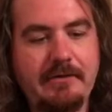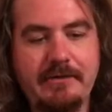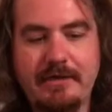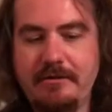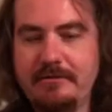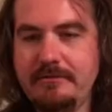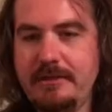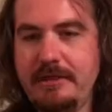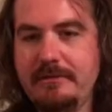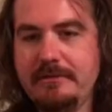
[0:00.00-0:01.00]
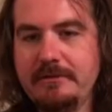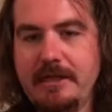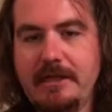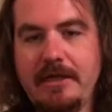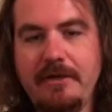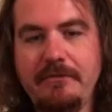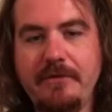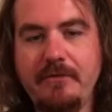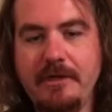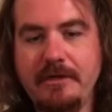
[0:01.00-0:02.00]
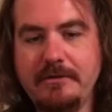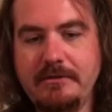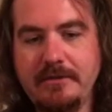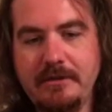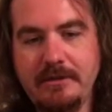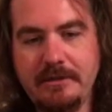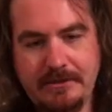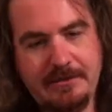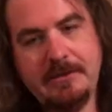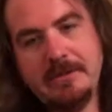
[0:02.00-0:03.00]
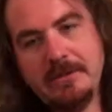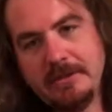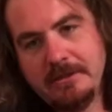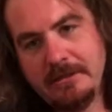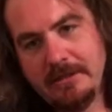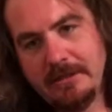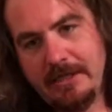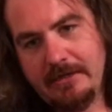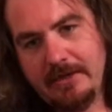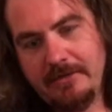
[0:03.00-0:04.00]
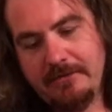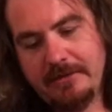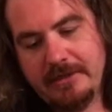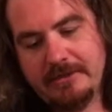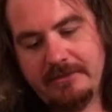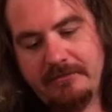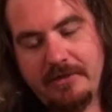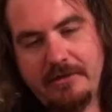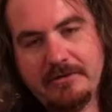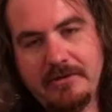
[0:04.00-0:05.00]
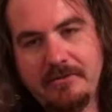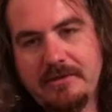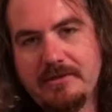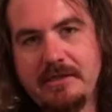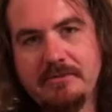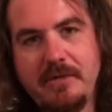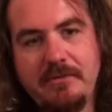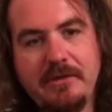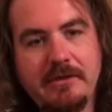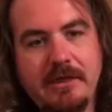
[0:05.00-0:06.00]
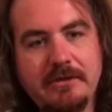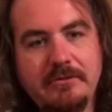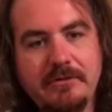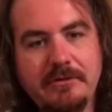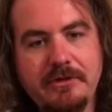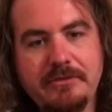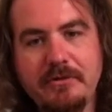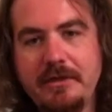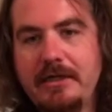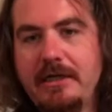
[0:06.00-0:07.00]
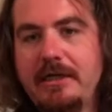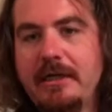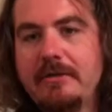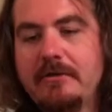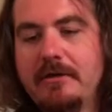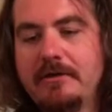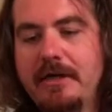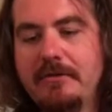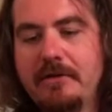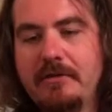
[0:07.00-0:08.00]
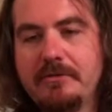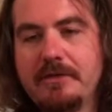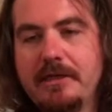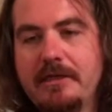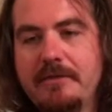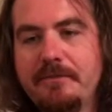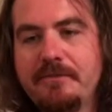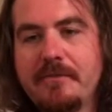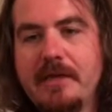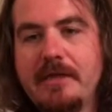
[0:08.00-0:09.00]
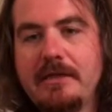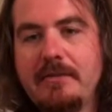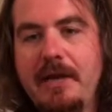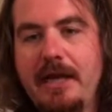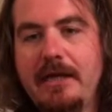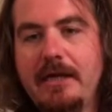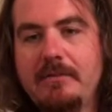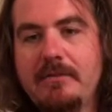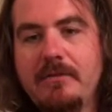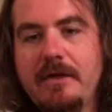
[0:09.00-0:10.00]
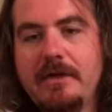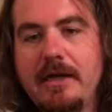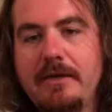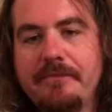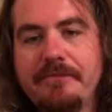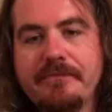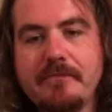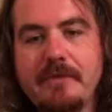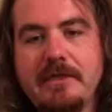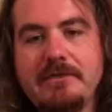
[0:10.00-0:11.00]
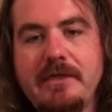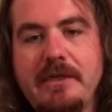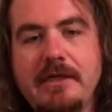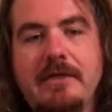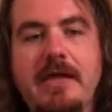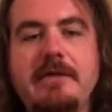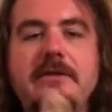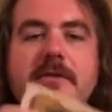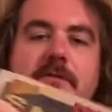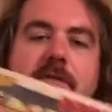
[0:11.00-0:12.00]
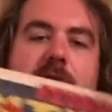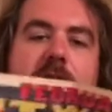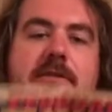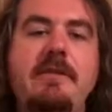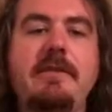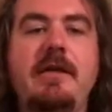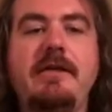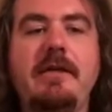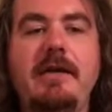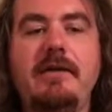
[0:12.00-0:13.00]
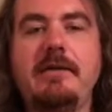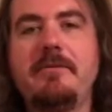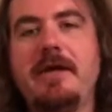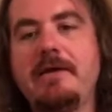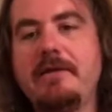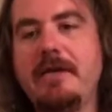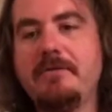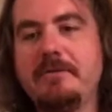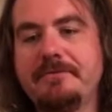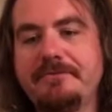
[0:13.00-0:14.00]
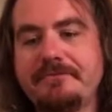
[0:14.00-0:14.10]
there. Yeah, I definitely was. I don't know. I guess I figured some of these things might be collectible or just pretty neat down the road. You never know what you're gonna end up hanging up or whatnot. I see dates of 1998 on the back of that one,